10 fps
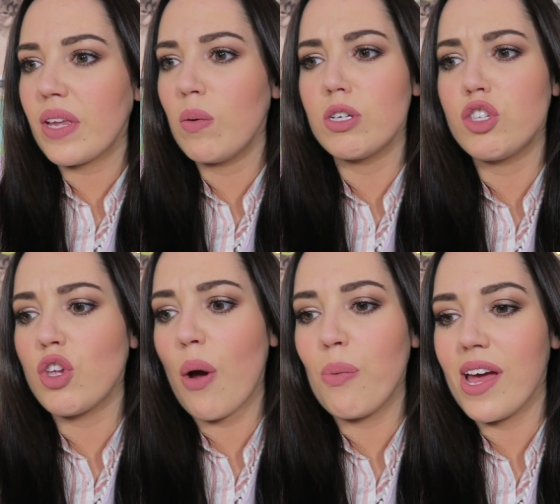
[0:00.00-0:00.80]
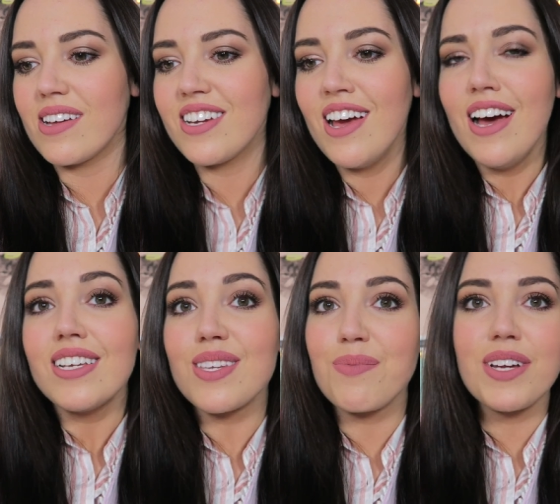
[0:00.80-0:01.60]
it was so weird.
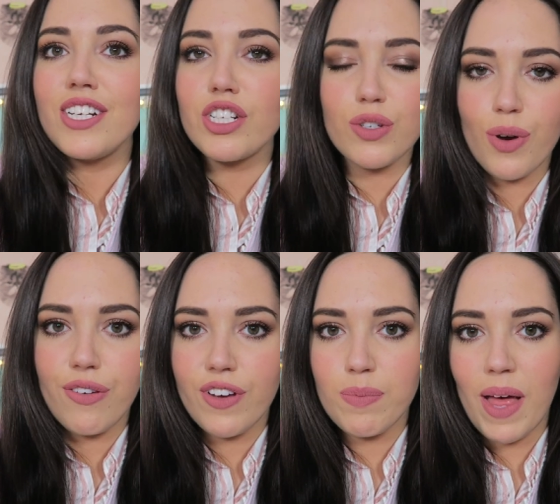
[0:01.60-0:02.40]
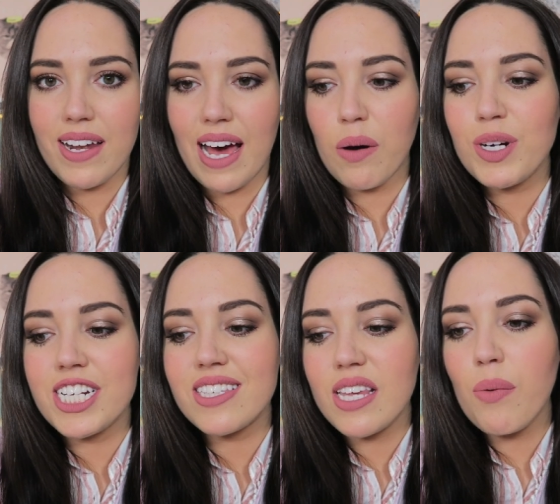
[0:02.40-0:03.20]
So I'm going to just refilm that now,
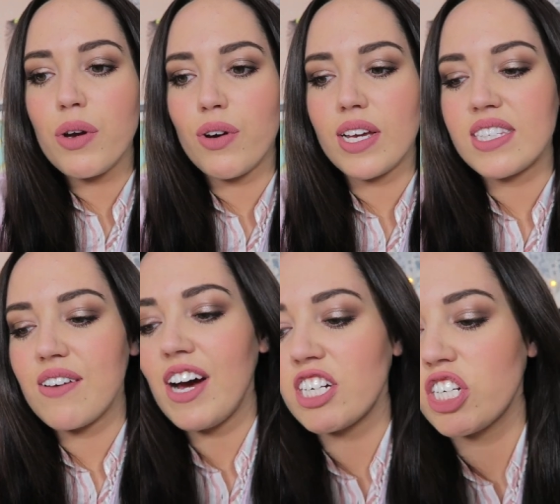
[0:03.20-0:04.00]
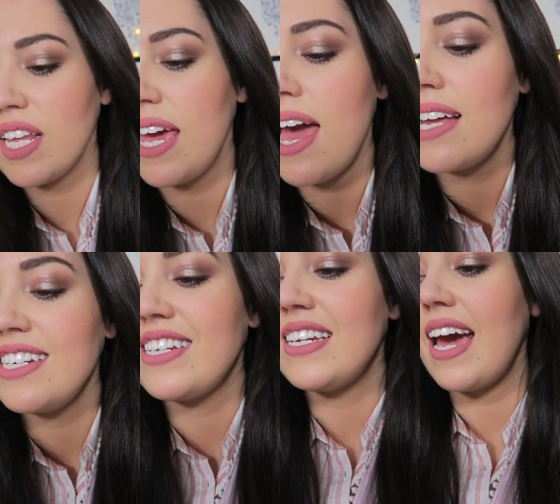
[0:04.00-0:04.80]
which is so annoying because I've actually
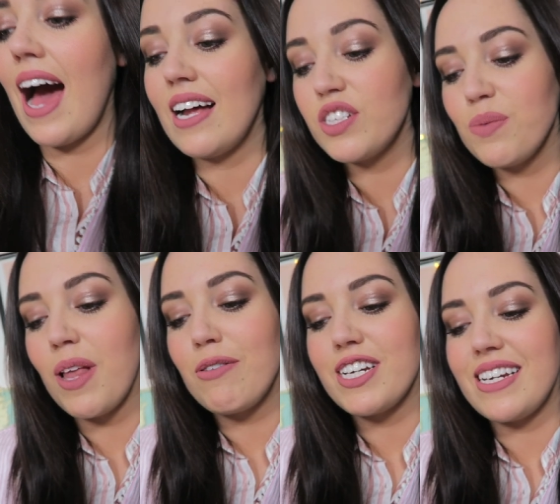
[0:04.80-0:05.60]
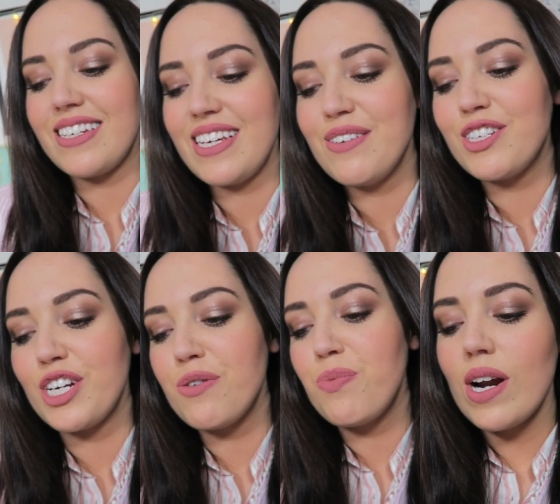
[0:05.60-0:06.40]
edited it and uploaded it to
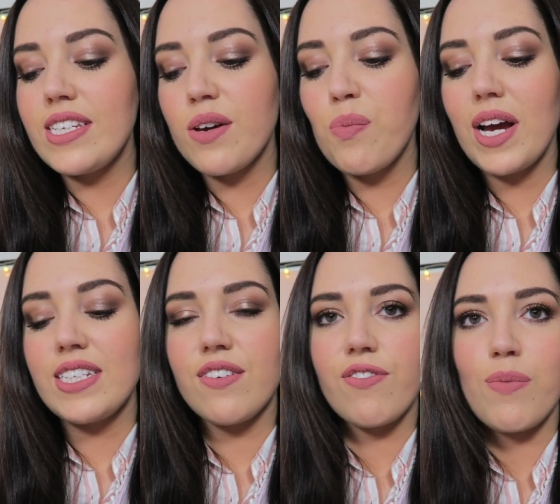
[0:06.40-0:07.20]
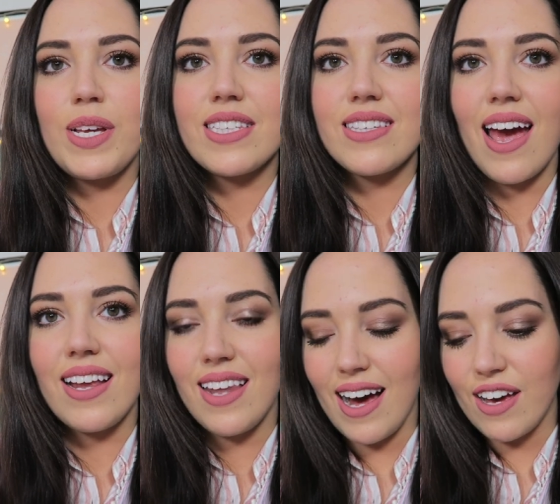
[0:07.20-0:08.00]
YouTube, ready and waiting for me to set
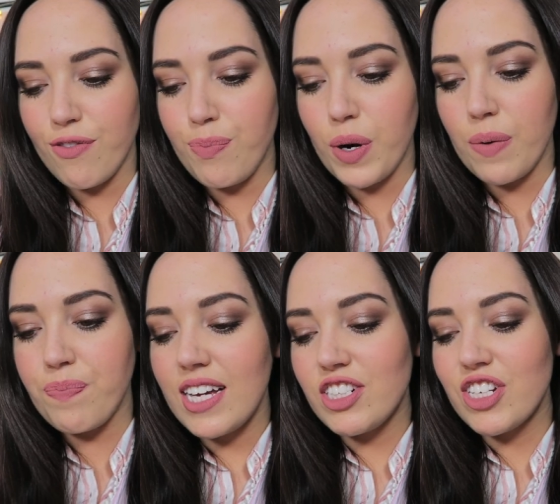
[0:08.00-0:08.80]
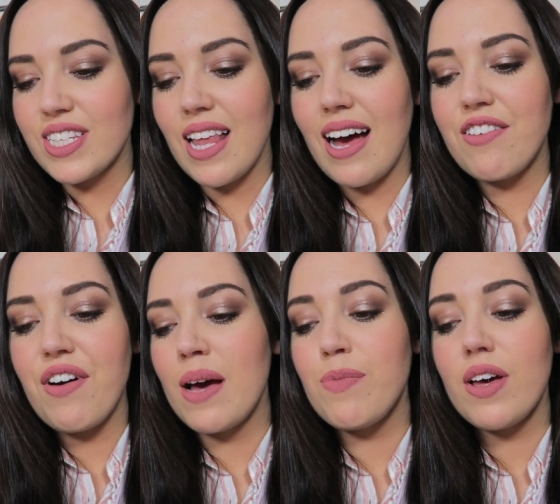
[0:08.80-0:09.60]
it live, but that's just life.
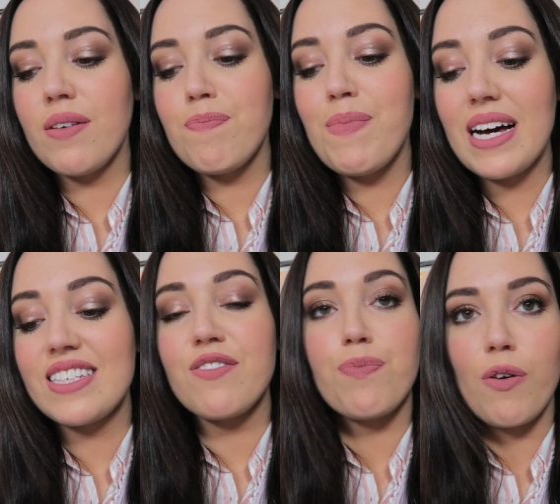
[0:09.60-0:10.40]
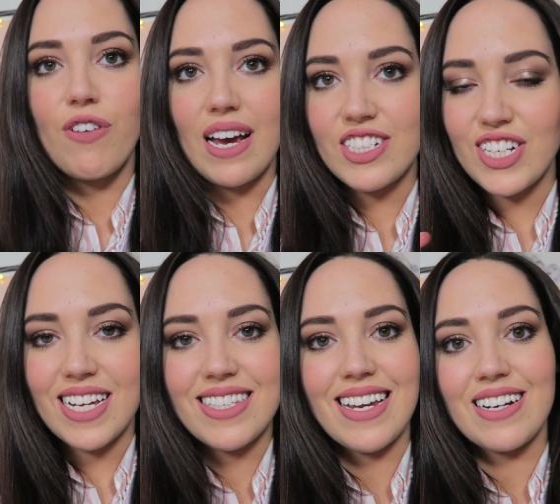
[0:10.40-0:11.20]
I'm a massive
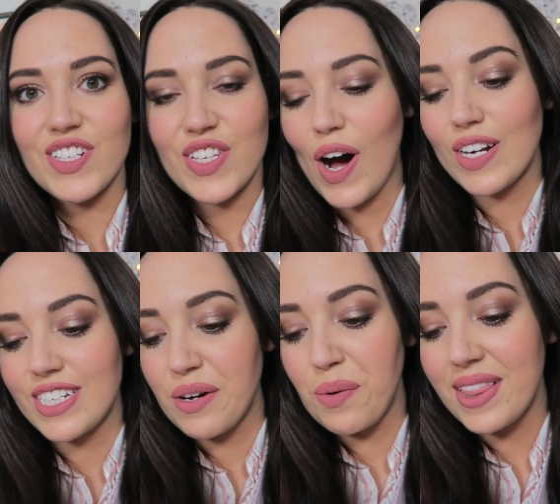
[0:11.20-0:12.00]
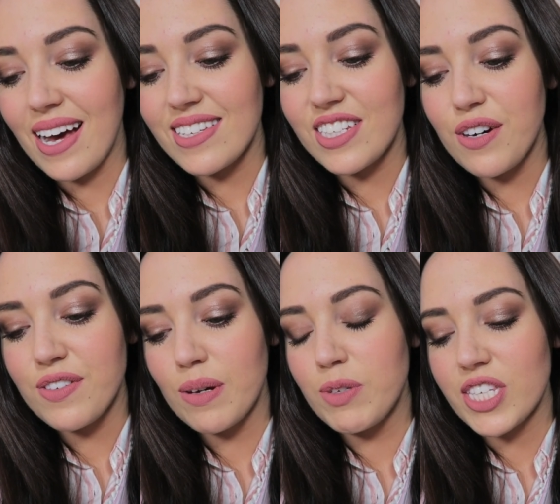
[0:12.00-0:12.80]
perfectionist and I just can't deal with that stuff,
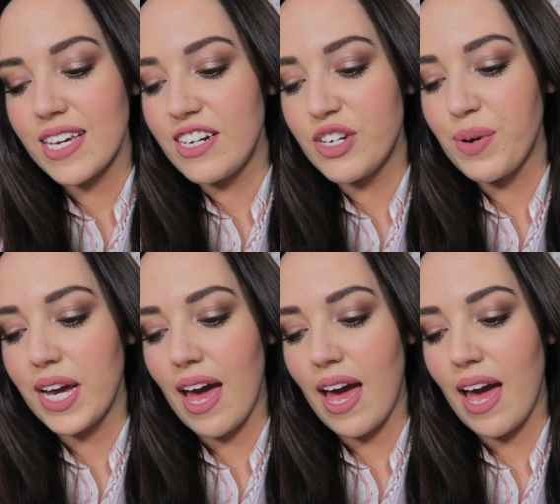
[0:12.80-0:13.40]
so I'm just going to do it